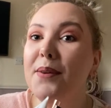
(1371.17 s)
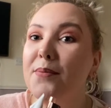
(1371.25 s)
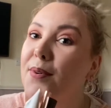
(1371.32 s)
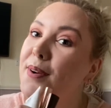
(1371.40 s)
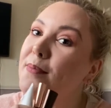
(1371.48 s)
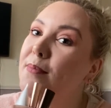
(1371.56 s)

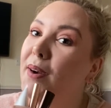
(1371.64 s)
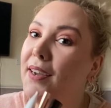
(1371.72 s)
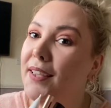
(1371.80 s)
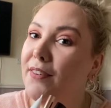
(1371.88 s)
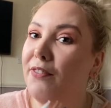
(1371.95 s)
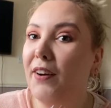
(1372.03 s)
were
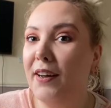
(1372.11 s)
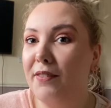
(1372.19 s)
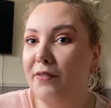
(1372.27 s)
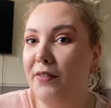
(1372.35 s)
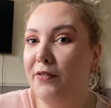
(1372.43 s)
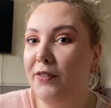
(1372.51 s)
my
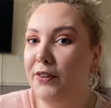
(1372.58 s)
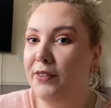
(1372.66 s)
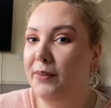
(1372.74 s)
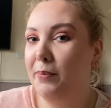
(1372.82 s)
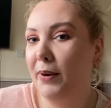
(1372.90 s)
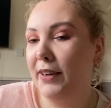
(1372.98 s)
5 first
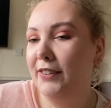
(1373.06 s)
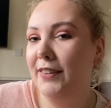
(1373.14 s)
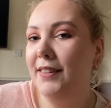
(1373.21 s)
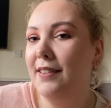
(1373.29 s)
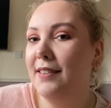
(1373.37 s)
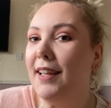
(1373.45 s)

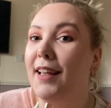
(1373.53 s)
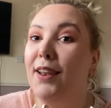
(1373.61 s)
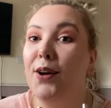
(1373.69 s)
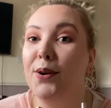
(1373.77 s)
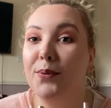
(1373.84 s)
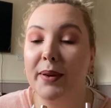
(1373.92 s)
impressions,
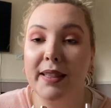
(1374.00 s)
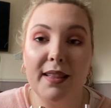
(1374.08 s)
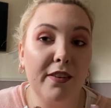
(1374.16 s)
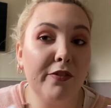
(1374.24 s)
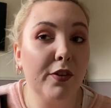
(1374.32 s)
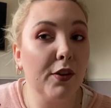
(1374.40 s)
along with a
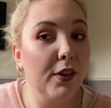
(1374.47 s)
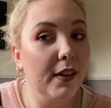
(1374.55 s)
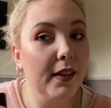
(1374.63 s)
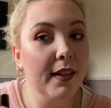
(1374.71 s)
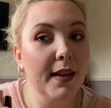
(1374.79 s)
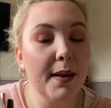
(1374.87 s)

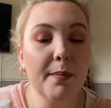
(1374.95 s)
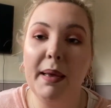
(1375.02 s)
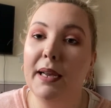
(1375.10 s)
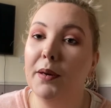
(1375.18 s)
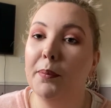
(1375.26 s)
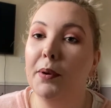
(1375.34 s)
full
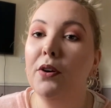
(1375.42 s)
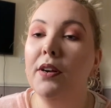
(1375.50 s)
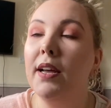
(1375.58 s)
makeup look.